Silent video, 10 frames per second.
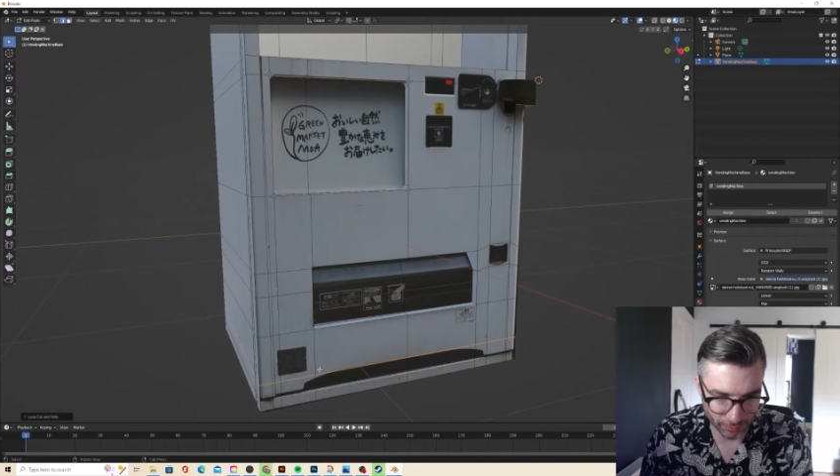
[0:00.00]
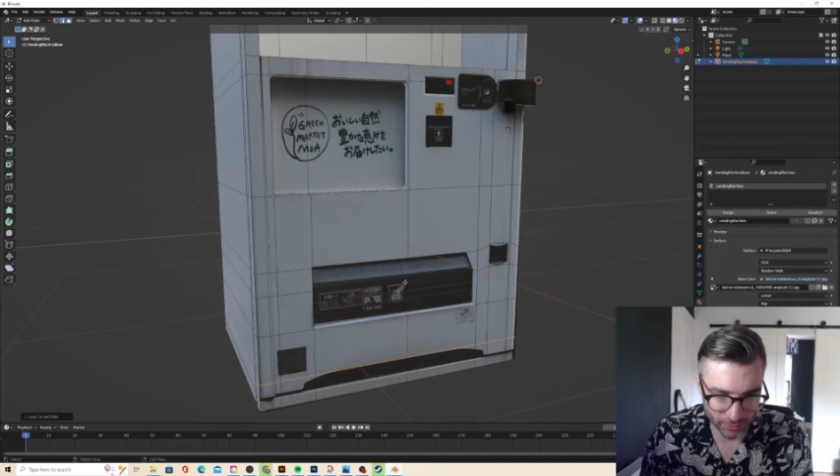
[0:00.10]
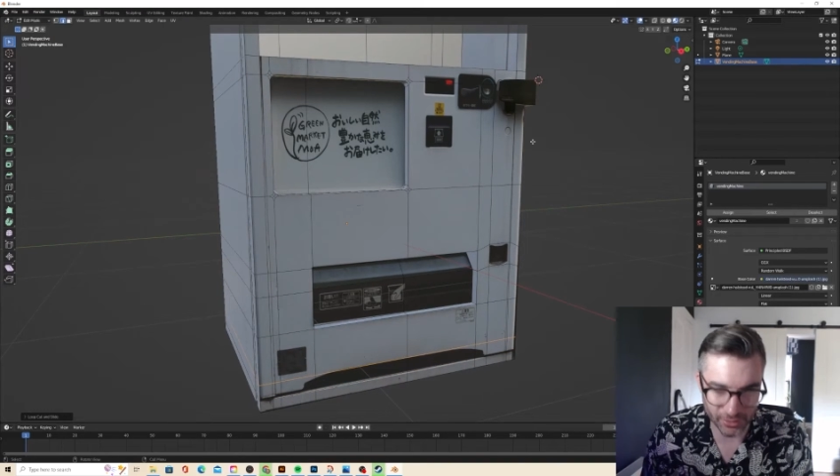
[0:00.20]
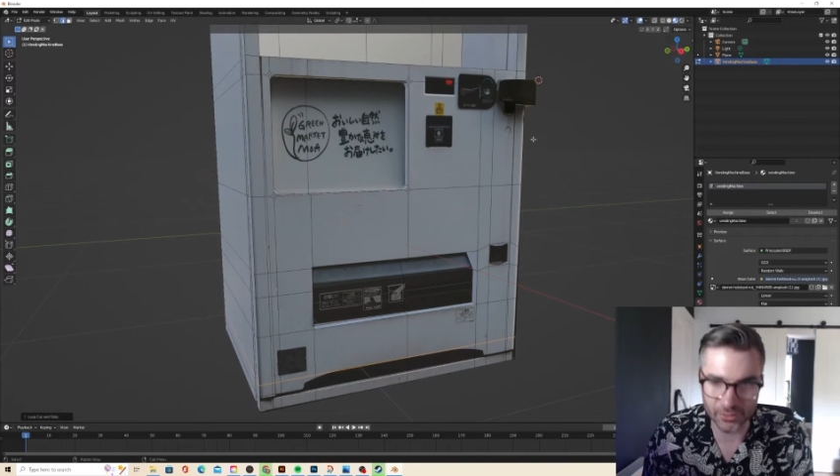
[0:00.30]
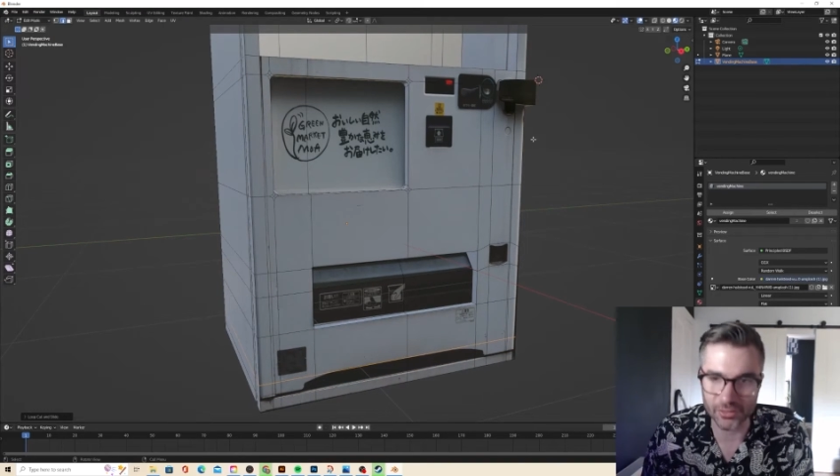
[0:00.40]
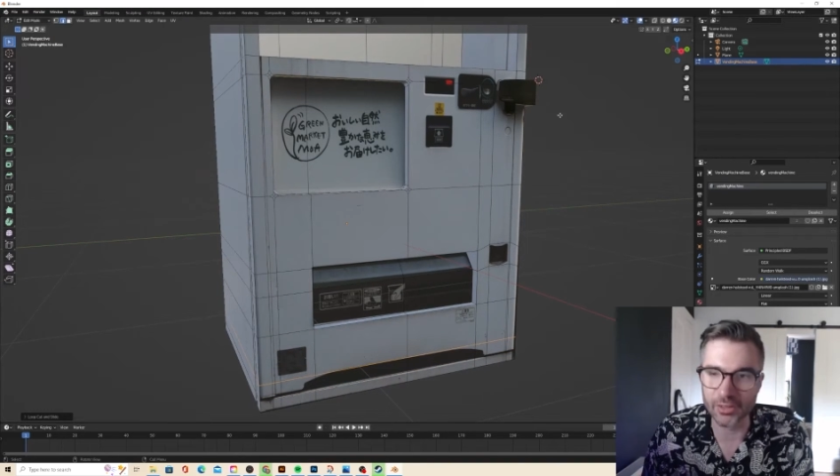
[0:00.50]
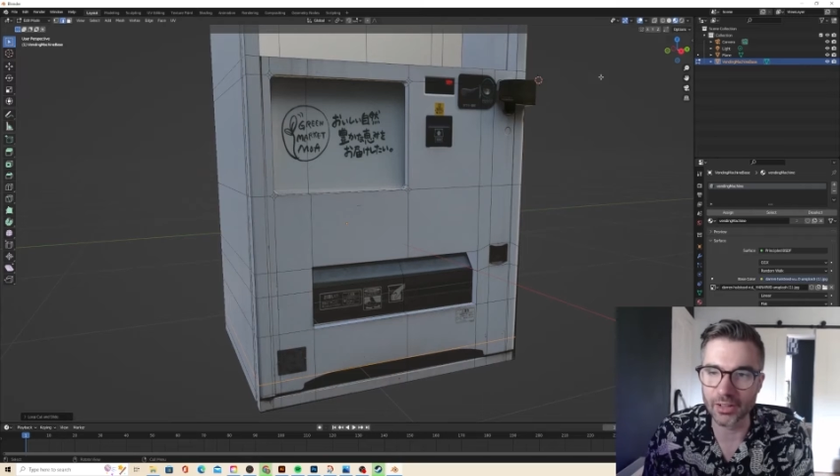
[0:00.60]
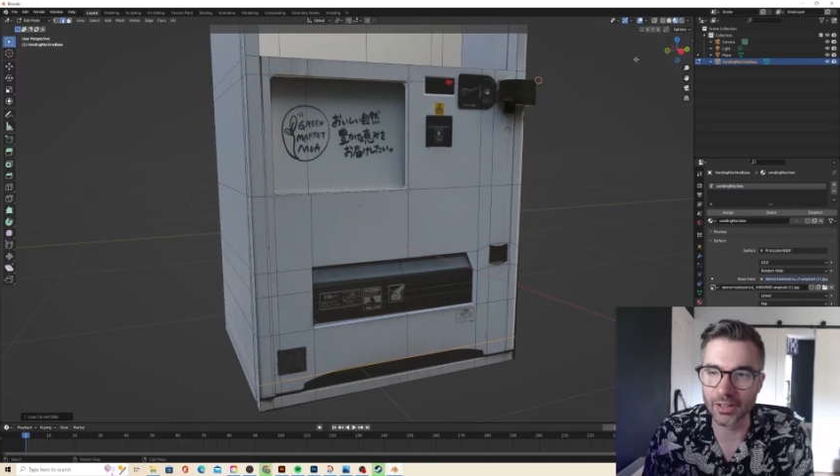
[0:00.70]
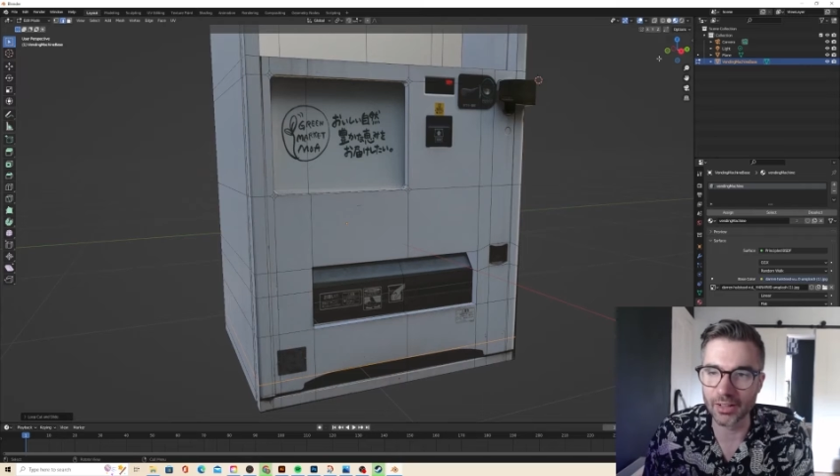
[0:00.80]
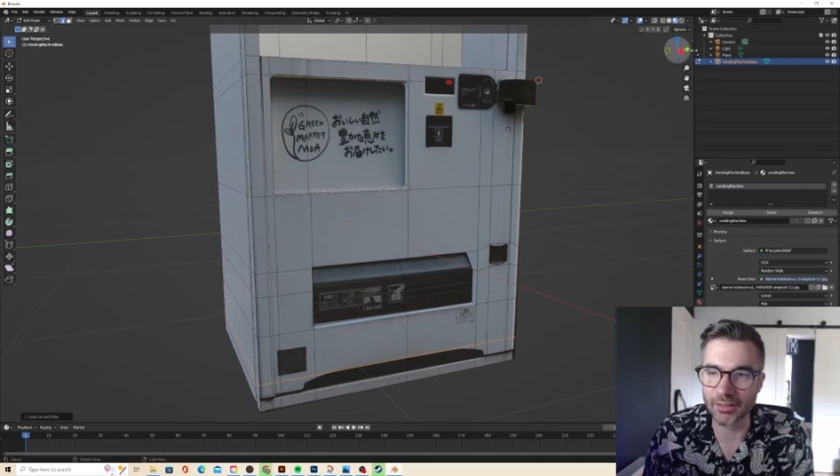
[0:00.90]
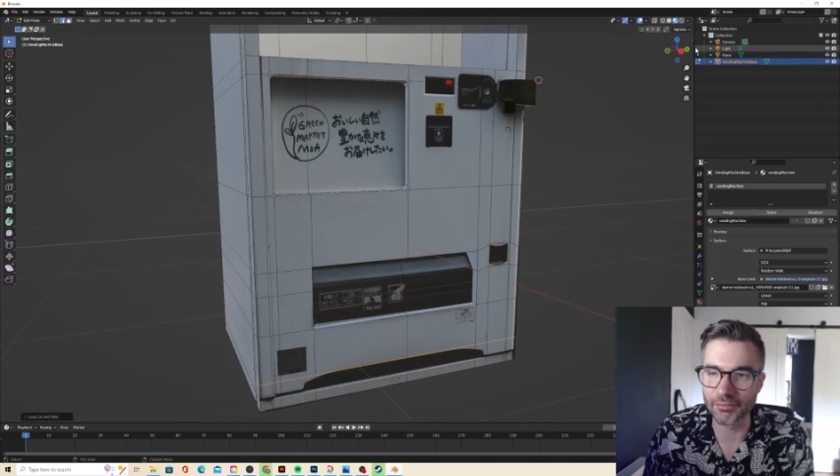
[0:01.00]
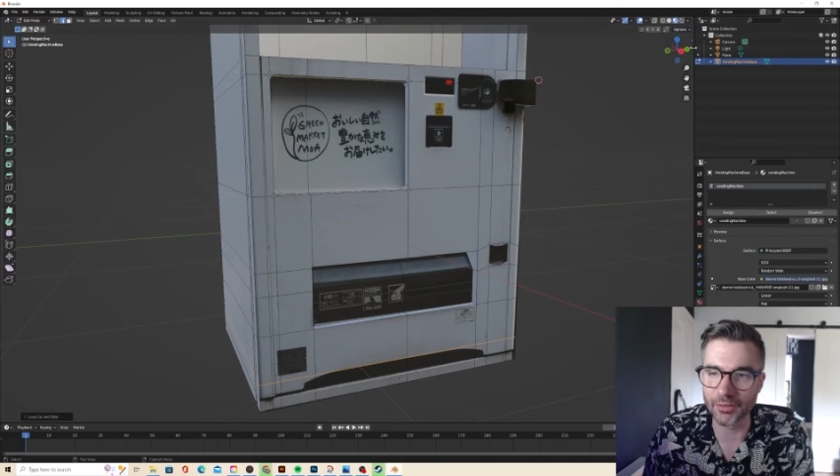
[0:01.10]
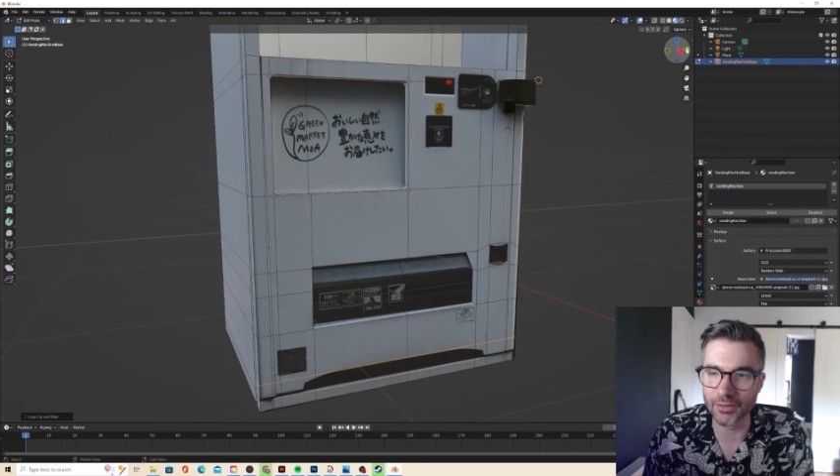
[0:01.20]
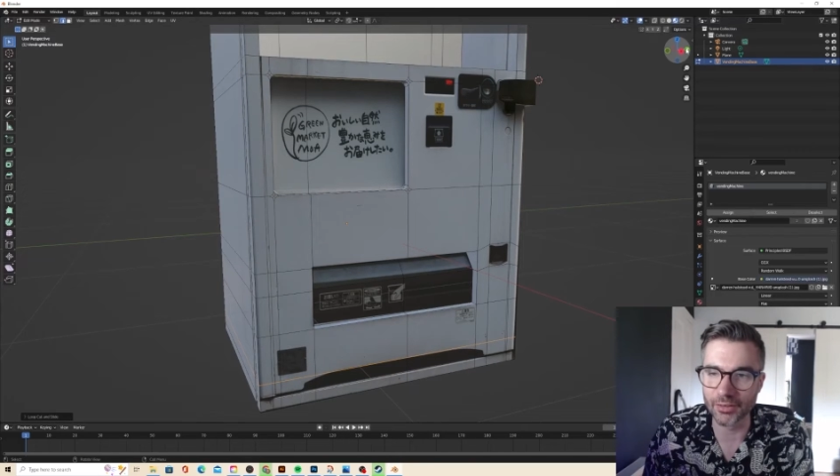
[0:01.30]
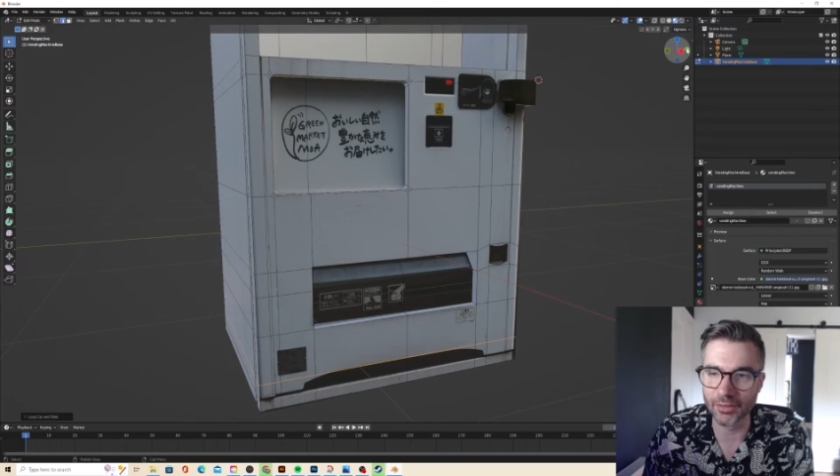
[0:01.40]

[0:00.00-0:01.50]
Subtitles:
which actually I haven't